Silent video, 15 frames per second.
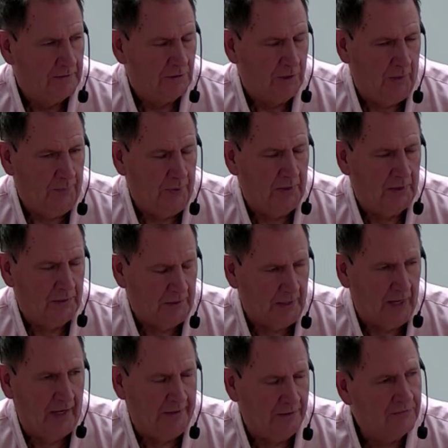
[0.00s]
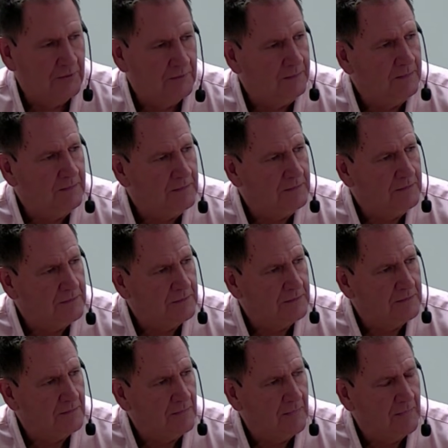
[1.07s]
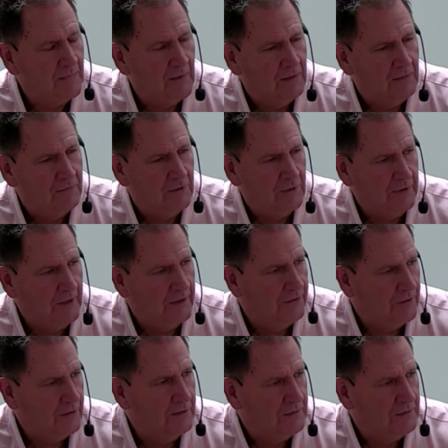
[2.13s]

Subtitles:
So I picked 9 of them for another